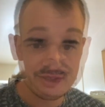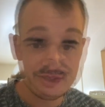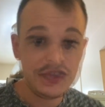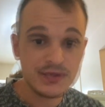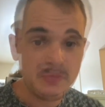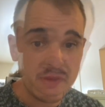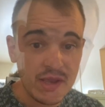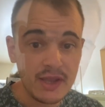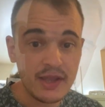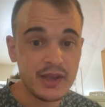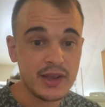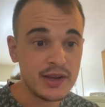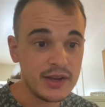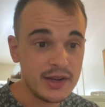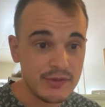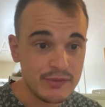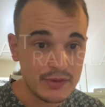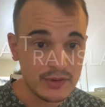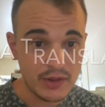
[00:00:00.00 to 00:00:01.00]
Speaking
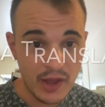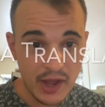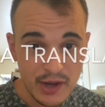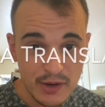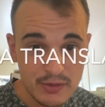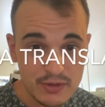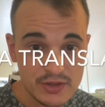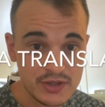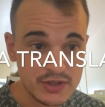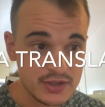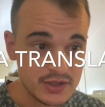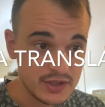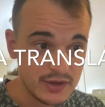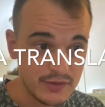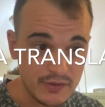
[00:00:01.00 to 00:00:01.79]
in different languages and